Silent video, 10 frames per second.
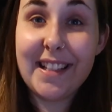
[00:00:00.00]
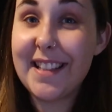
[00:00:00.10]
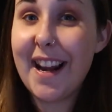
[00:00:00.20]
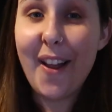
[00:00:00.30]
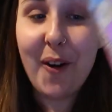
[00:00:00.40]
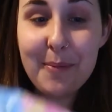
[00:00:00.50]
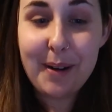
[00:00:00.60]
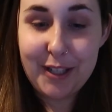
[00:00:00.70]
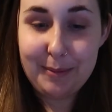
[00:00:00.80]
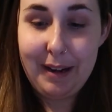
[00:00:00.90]
It's a long
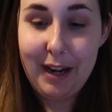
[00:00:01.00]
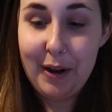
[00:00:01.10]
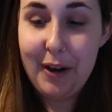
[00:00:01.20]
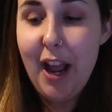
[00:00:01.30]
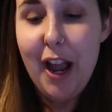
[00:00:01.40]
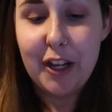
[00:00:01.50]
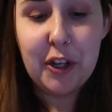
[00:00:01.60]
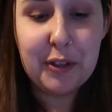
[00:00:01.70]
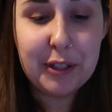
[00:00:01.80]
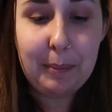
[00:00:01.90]
marshmallow.
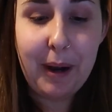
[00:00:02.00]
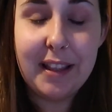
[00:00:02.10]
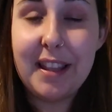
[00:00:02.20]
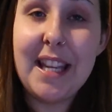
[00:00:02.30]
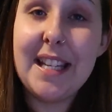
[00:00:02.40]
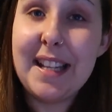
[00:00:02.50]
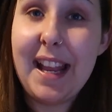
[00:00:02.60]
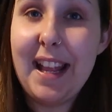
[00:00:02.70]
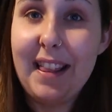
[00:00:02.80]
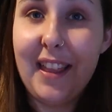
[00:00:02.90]
Used to buy these
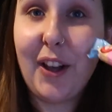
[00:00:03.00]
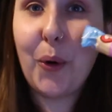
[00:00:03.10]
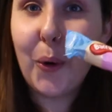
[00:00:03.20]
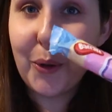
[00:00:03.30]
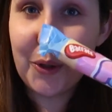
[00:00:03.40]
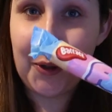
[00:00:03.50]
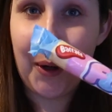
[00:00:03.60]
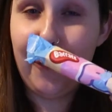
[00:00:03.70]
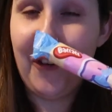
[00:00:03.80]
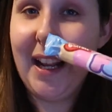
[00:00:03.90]
in the corner
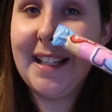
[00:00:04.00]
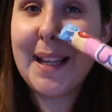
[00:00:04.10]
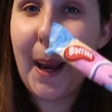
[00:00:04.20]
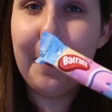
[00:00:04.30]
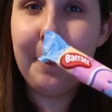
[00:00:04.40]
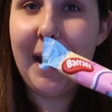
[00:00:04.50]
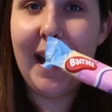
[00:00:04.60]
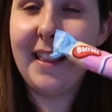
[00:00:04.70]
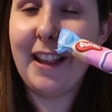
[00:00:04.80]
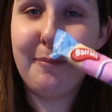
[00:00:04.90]
shop for like
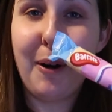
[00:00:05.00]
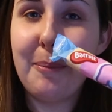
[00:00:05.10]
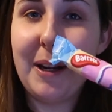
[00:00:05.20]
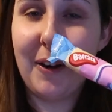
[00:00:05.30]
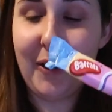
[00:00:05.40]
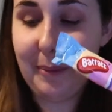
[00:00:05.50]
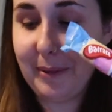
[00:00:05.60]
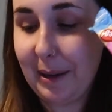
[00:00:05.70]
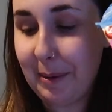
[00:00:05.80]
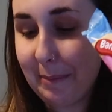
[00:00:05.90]
10p. They've probably gone up
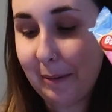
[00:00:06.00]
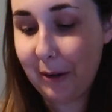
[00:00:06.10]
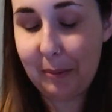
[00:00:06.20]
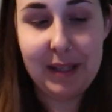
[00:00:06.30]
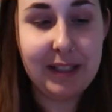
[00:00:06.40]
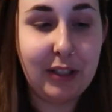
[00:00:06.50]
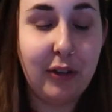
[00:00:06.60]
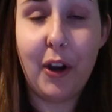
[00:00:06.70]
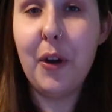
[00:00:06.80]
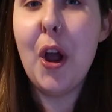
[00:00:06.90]
now. My mum got me these, I
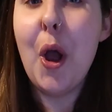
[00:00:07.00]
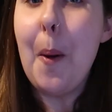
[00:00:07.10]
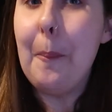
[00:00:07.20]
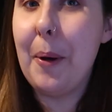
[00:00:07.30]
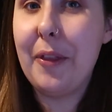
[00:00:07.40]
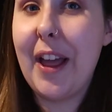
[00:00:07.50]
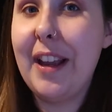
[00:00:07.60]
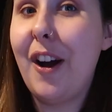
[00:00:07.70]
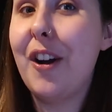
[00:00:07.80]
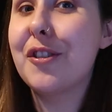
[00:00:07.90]
don't know. But
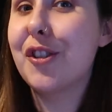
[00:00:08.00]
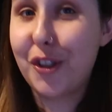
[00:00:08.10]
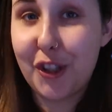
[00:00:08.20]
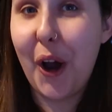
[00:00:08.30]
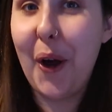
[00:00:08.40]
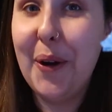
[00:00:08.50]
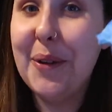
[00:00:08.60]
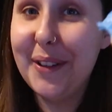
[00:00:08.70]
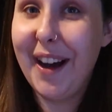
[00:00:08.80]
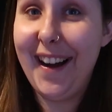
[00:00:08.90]
they are so
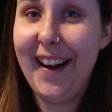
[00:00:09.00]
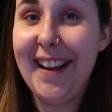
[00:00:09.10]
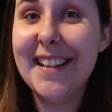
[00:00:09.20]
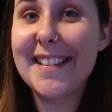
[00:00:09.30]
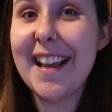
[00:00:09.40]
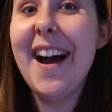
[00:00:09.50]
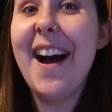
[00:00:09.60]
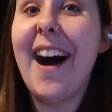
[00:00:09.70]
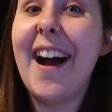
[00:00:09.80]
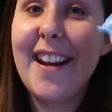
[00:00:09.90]
nice.
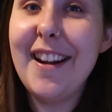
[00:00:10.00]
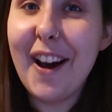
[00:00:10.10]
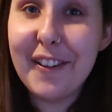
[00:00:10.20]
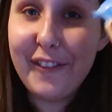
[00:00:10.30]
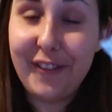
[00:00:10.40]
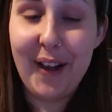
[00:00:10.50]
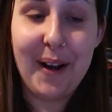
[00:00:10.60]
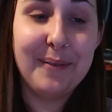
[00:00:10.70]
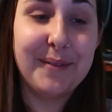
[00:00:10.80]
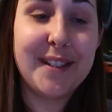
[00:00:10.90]
I love
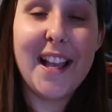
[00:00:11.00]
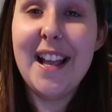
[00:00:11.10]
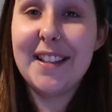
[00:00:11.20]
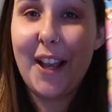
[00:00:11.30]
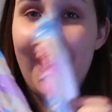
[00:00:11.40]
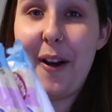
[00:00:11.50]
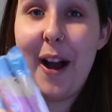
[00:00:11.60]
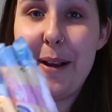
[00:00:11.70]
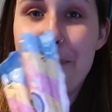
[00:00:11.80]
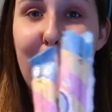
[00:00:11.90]
flumps. So
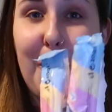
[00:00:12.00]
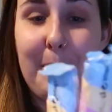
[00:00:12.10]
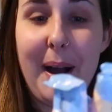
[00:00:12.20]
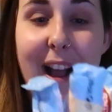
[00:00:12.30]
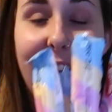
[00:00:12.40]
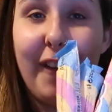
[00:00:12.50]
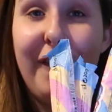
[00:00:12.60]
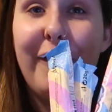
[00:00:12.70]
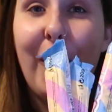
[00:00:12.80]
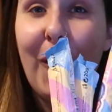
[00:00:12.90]
I brought back
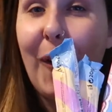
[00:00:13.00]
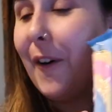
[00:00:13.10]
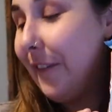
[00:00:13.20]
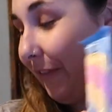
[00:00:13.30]
4